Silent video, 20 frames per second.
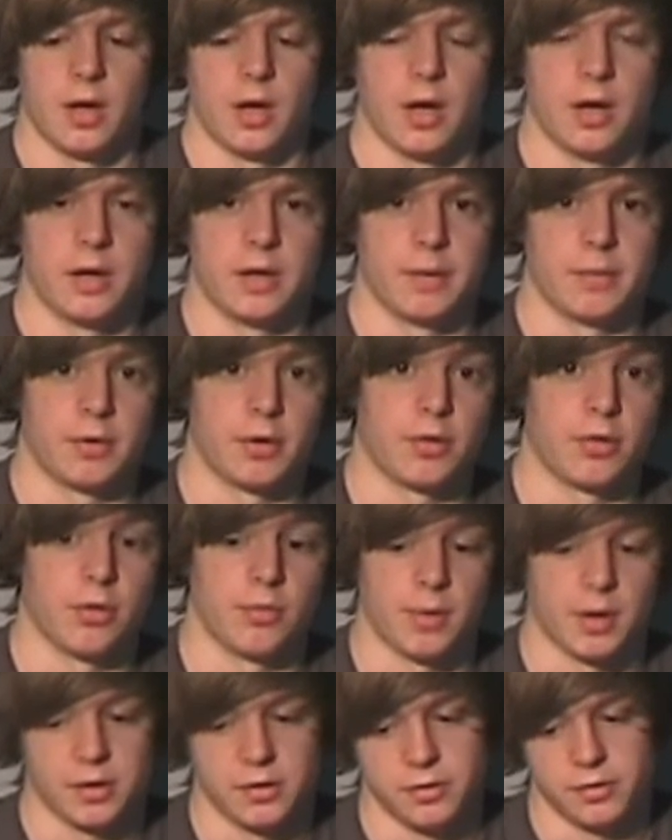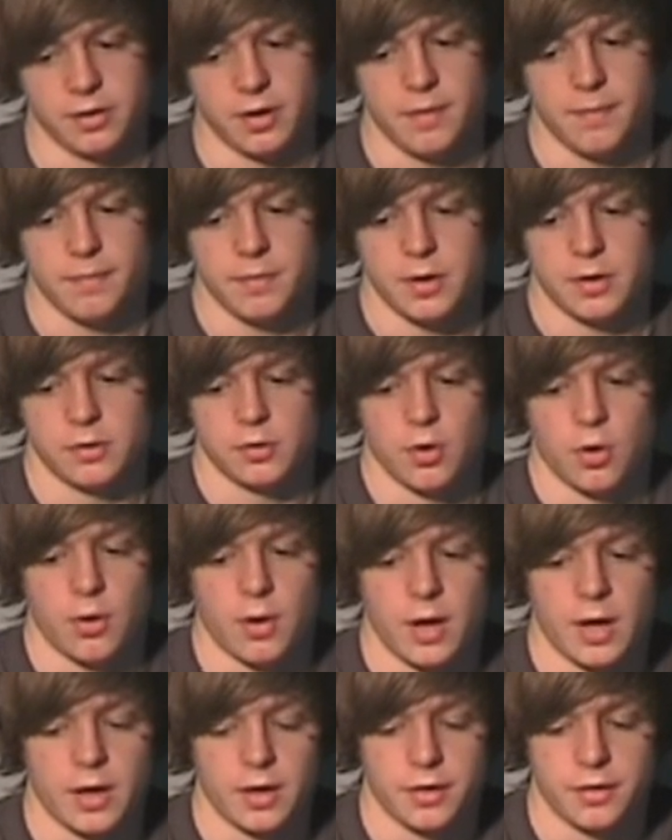I'm going through the buttons now. It's
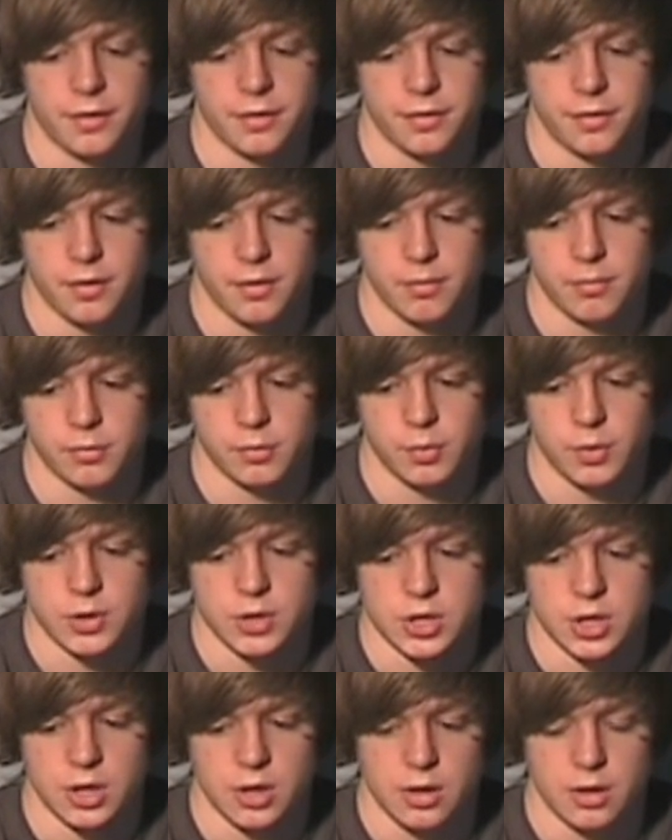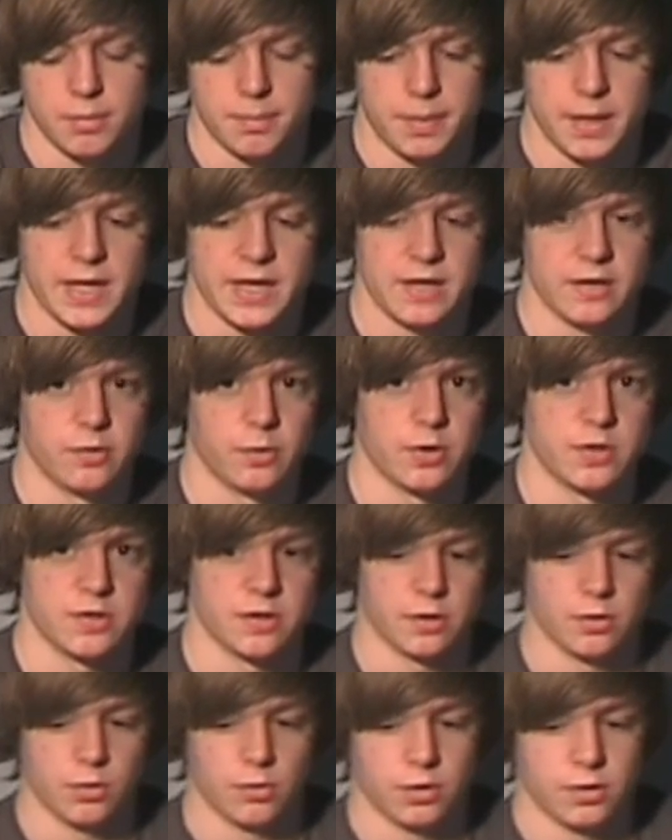got a thumb switch here, a pinky switch they